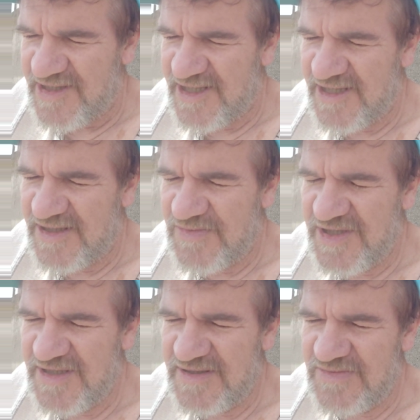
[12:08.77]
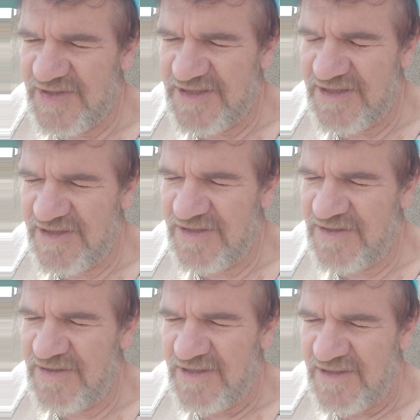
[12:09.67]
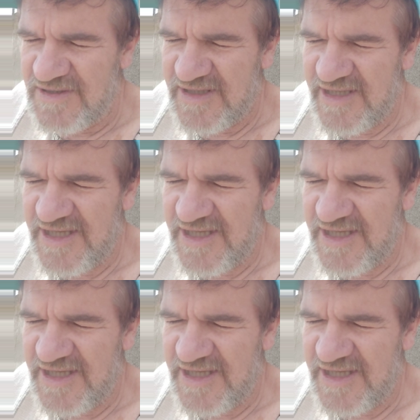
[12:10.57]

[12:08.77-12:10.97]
And we know that